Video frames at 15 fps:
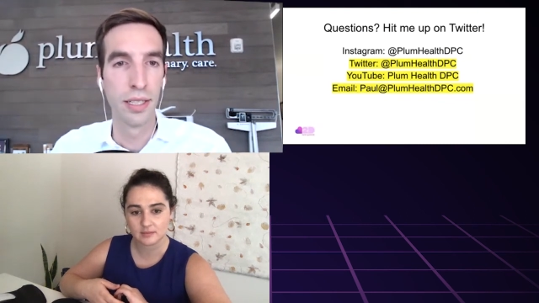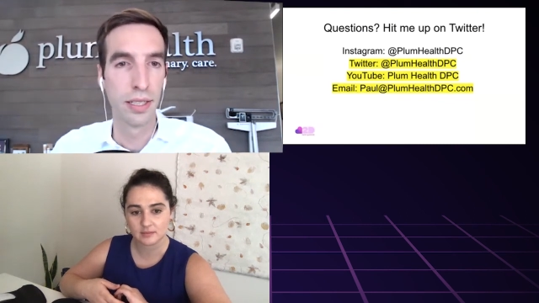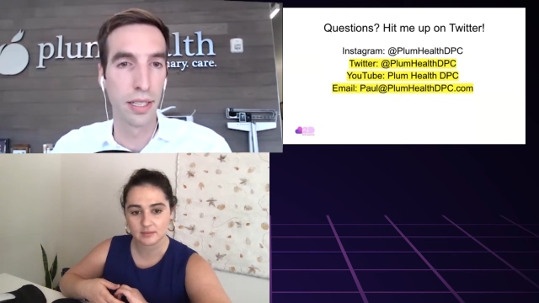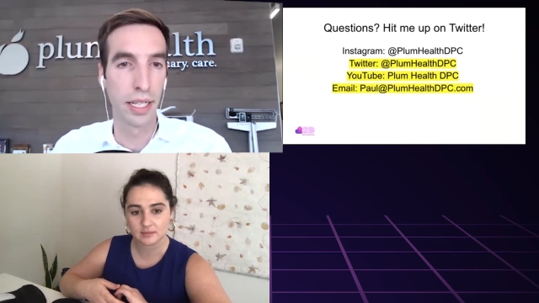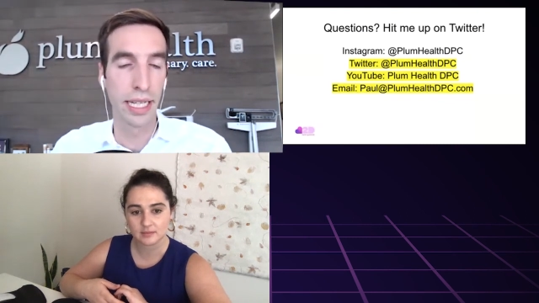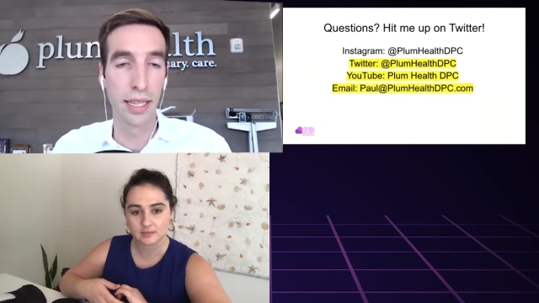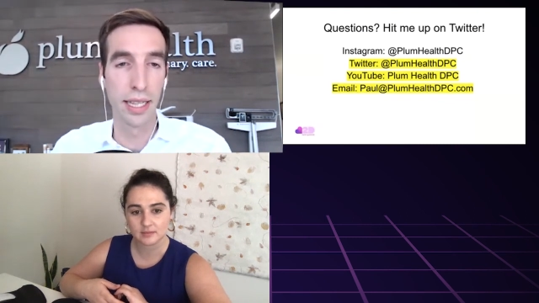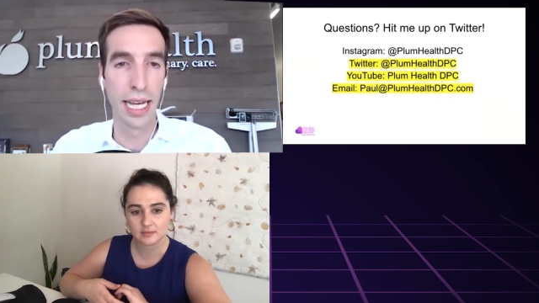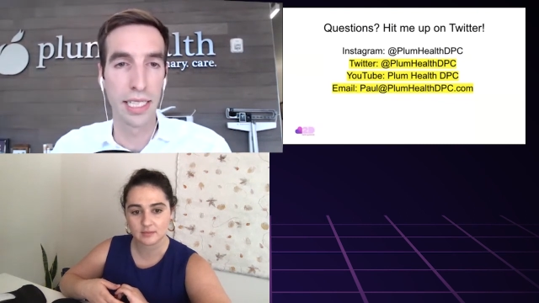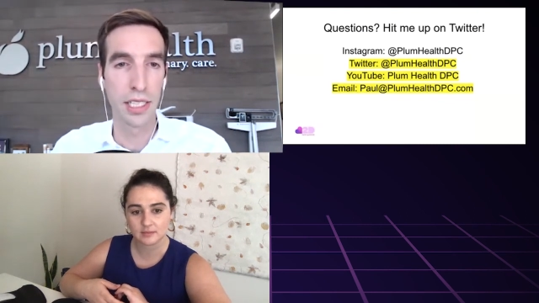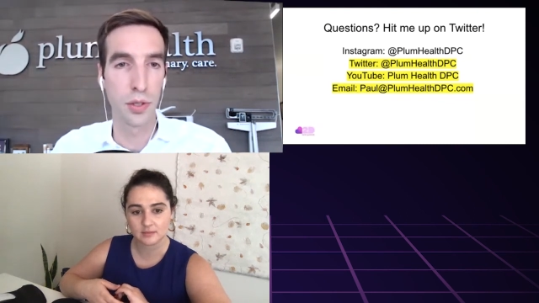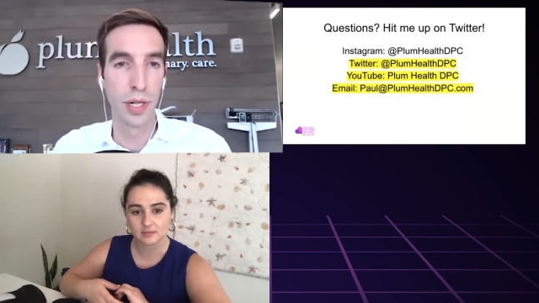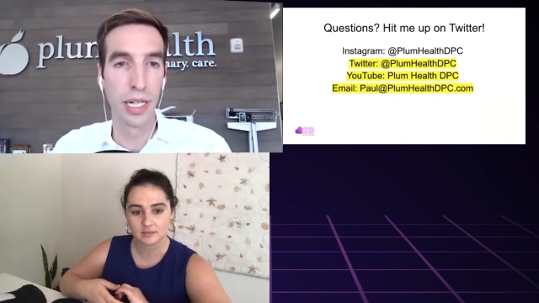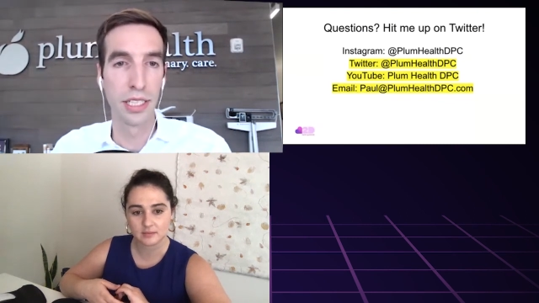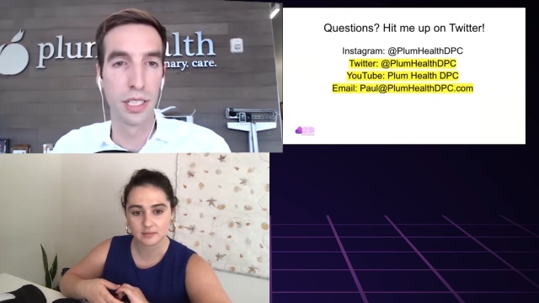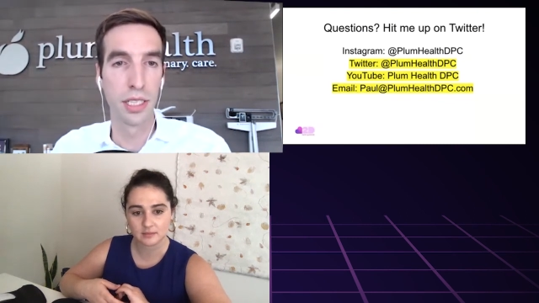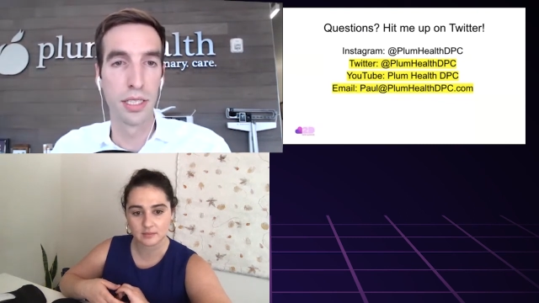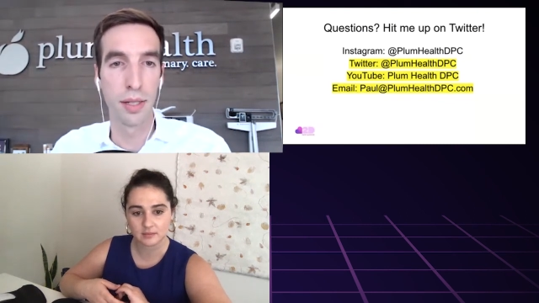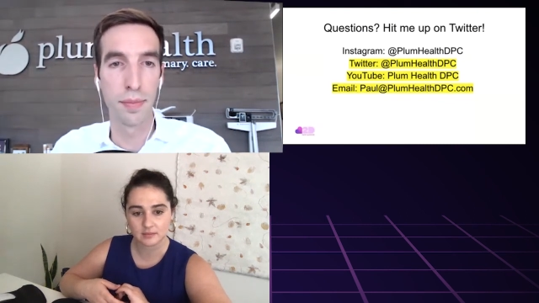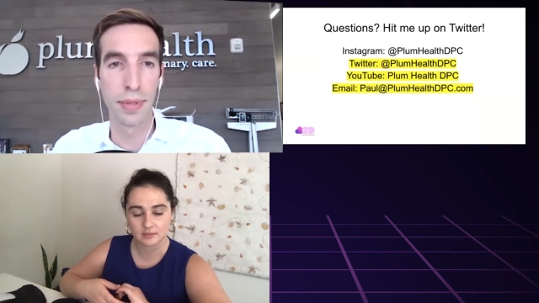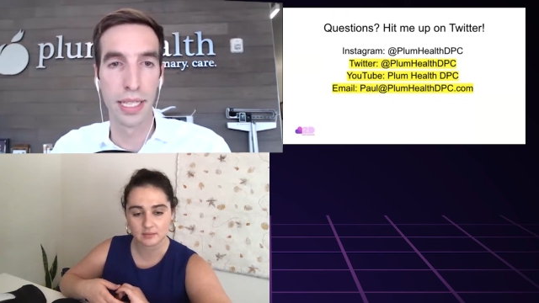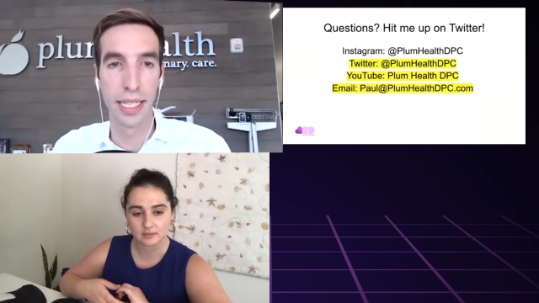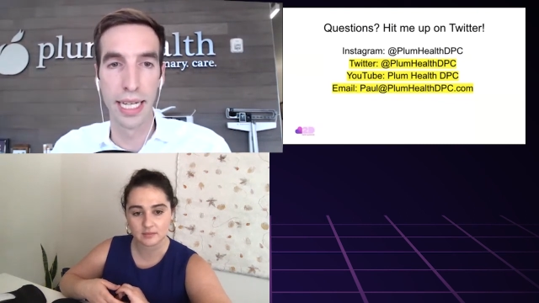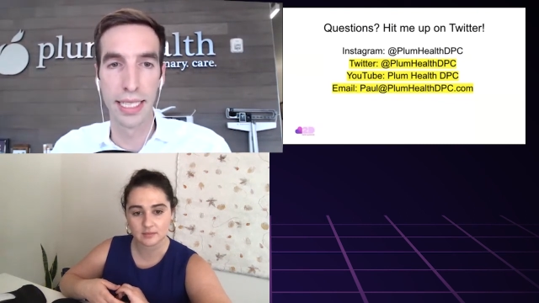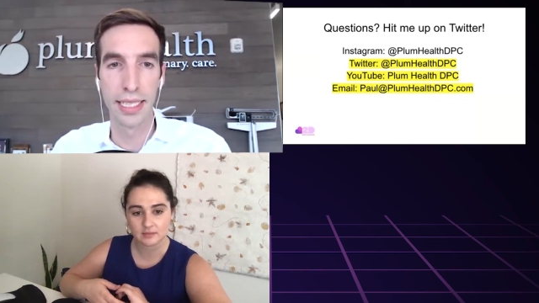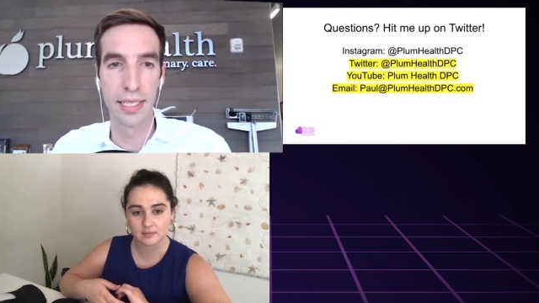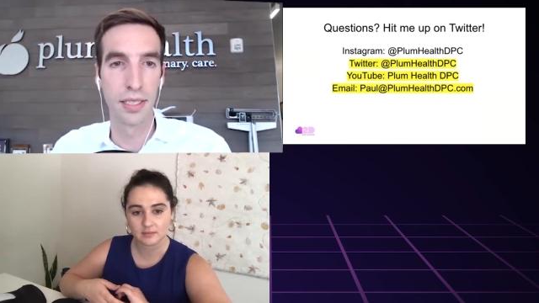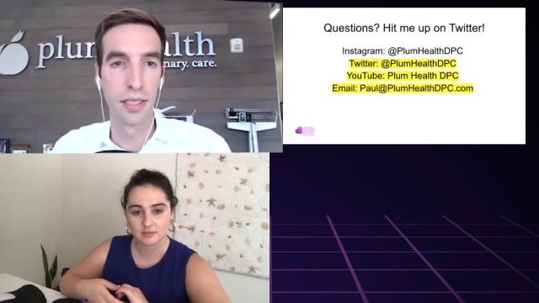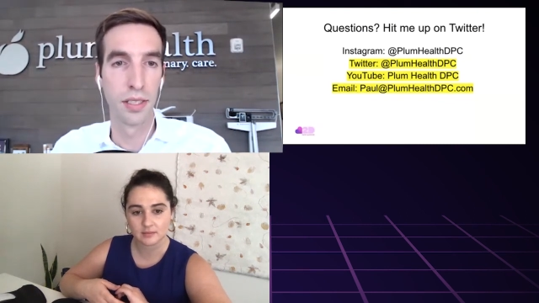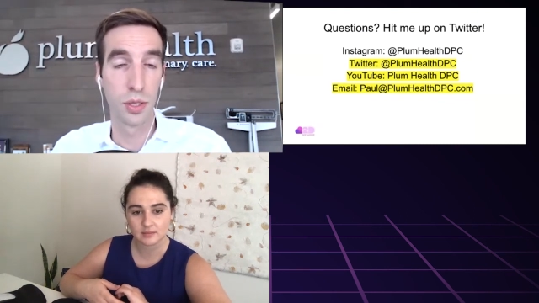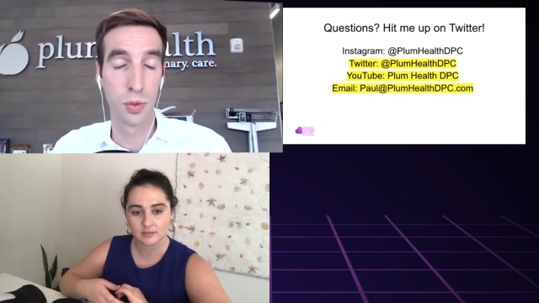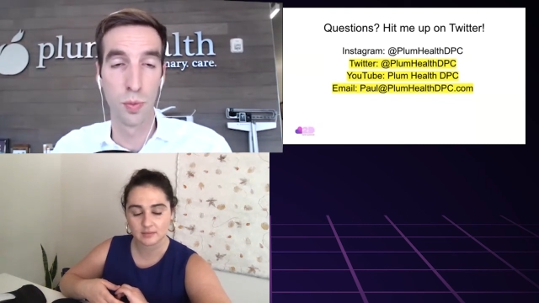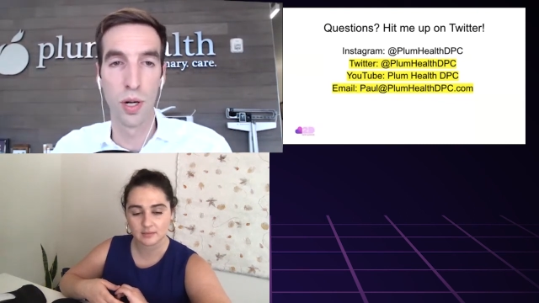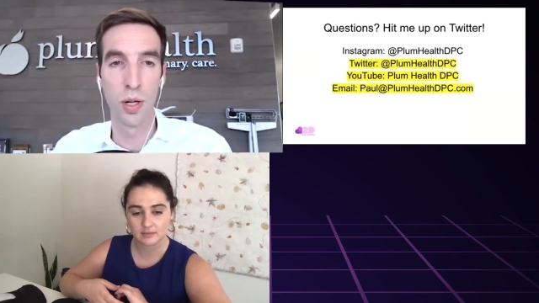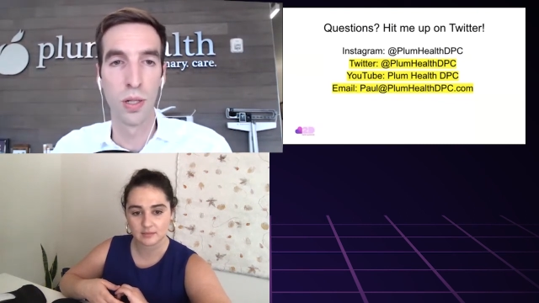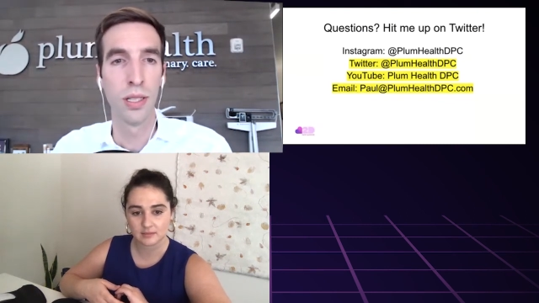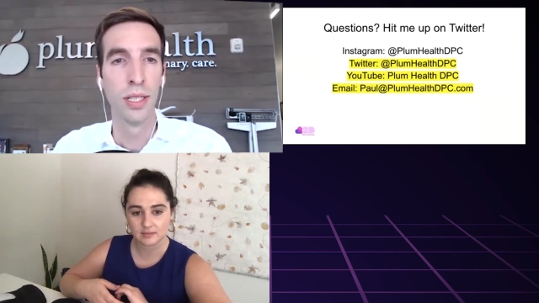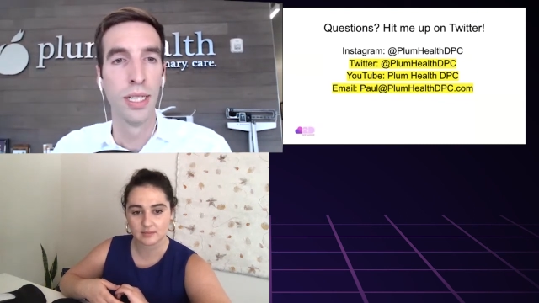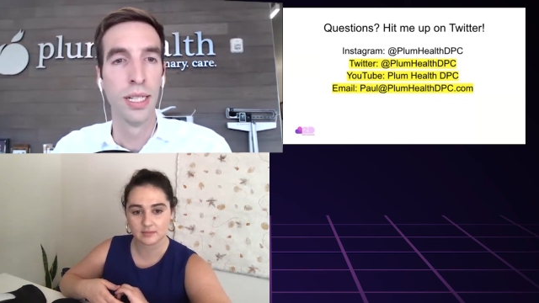Speaker 1: like a laceration, something that's small.